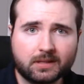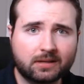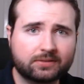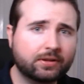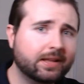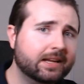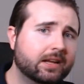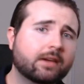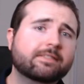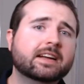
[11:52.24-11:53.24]
so that you
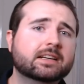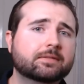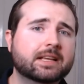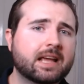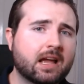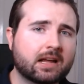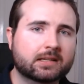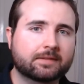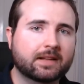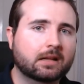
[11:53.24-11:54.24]
can effectively
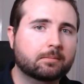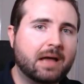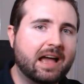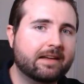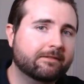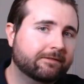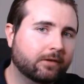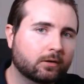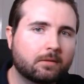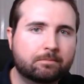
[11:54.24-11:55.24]
develop a
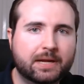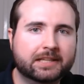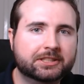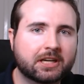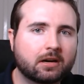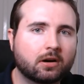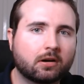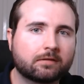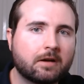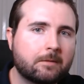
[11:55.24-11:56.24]
full picture
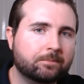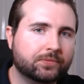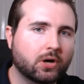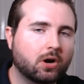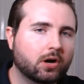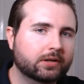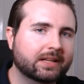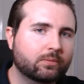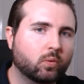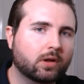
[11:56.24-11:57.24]
of not
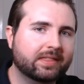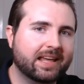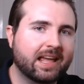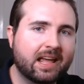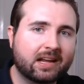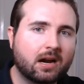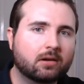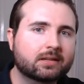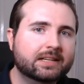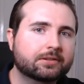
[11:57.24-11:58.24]
only what they're
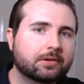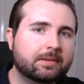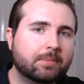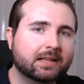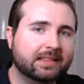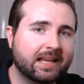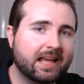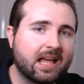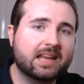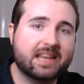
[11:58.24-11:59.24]
currently doing, but their
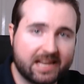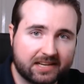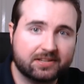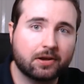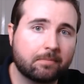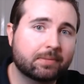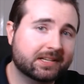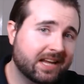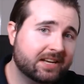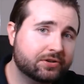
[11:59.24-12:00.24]
near-term
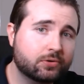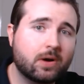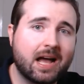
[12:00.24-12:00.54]
potential